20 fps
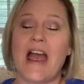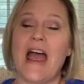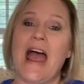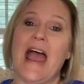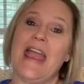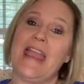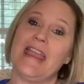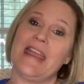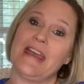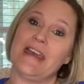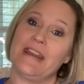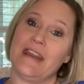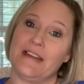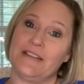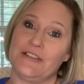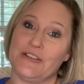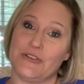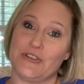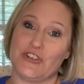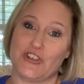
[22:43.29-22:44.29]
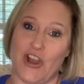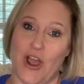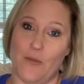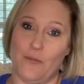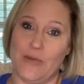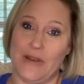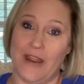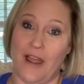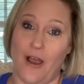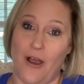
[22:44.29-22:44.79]
and I do
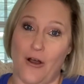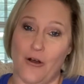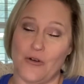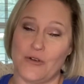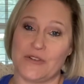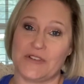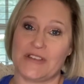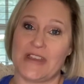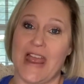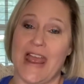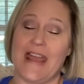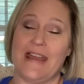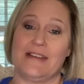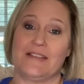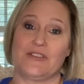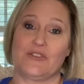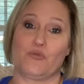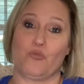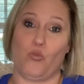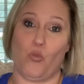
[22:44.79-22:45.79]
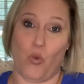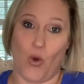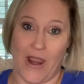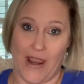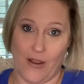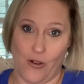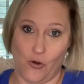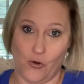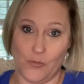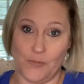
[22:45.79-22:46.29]
shopping hauls as
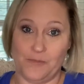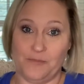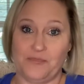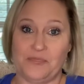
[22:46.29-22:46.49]
well.